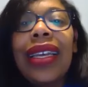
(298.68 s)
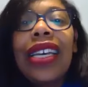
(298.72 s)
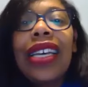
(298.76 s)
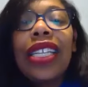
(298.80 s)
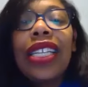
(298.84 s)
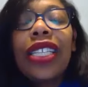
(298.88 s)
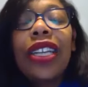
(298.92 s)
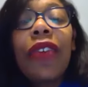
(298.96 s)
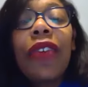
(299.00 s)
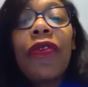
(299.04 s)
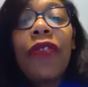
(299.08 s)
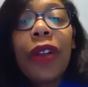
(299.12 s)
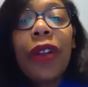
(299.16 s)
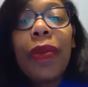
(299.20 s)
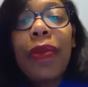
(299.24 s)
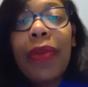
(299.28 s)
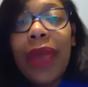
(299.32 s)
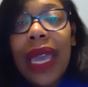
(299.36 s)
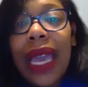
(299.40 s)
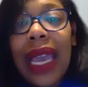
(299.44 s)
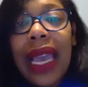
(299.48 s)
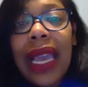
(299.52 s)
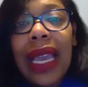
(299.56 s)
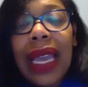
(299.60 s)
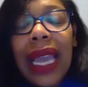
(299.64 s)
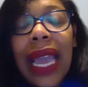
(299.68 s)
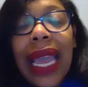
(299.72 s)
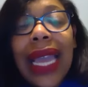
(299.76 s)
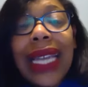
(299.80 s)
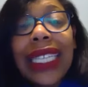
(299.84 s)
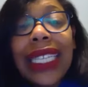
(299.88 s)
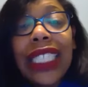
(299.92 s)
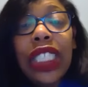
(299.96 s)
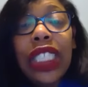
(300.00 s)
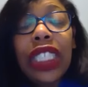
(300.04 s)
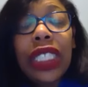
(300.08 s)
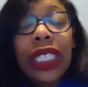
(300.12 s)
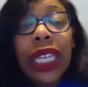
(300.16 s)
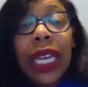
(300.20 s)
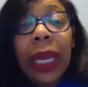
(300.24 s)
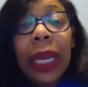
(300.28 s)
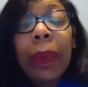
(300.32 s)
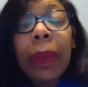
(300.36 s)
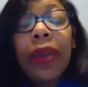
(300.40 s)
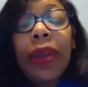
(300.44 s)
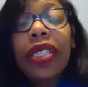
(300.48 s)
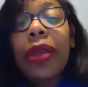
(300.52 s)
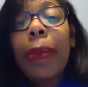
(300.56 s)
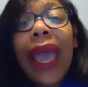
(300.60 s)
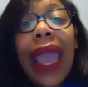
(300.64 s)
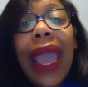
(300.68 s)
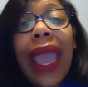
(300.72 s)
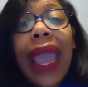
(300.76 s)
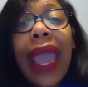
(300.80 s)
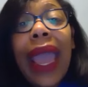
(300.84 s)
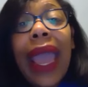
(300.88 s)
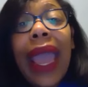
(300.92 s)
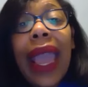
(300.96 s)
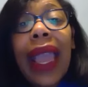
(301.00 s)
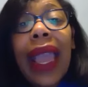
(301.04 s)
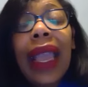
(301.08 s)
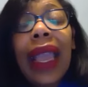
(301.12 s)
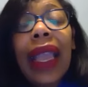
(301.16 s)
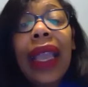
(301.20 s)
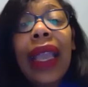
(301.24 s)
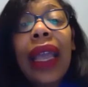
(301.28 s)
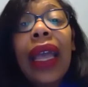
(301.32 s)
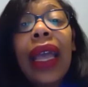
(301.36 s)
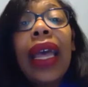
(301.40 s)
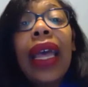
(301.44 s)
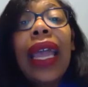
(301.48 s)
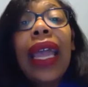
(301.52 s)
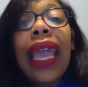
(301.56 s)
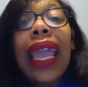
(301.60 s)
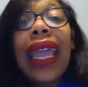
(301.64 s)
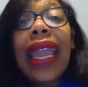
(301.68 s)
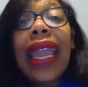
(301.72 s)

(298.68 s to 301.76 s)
So for me, it's cheaper to pay an